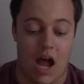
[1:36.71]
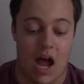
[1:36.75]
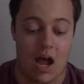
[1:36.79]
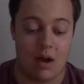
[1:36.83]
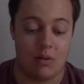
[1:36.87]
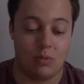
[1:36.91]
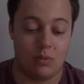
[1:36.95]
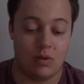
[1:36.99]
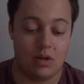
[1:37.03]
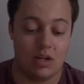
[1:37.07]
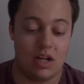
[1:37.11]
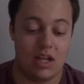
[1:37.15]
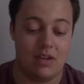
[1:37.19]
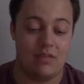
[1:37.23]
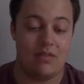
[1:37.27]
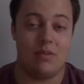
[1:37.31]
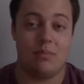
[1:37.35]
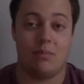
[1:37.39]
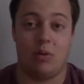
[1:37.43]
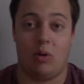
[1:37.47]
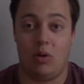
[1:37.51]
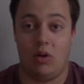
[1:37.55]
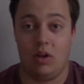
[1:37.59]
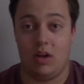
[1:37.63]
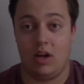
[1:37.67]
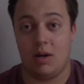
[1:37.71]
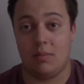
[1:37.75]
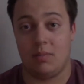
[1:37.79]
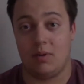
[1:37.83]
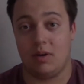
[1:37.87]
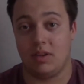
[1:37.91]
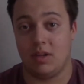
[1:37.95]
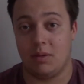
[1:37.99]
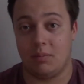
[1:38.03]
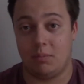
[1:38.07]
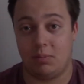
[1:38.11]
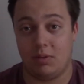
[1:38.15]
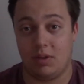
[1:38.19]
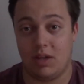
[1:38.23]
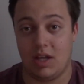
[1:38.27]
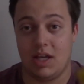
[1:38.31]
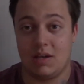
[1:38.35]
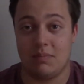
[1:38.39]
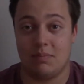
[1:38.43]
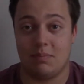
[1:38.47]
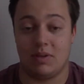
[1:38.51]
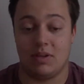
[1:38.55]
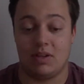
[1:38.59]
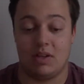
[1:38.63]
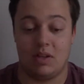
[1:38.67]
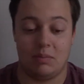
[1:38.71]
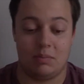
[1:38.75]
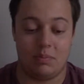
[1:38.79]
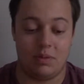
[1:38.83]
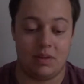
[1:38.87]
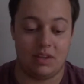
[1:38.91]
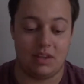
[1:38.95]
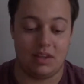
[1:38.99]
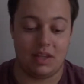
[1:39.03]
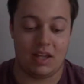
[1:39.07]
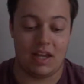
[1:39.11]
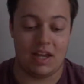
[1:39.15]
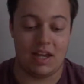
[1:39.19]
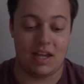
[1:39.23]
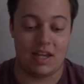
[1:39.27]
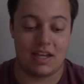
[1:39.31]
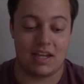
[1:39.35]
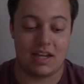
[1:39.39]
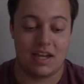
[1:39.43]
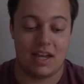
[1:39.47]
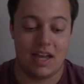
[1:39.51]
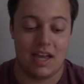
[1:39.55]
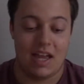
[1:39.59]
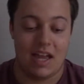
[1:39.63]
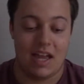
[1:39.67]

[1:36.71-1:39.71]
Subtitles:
I would even pull it up on the playbill, but like,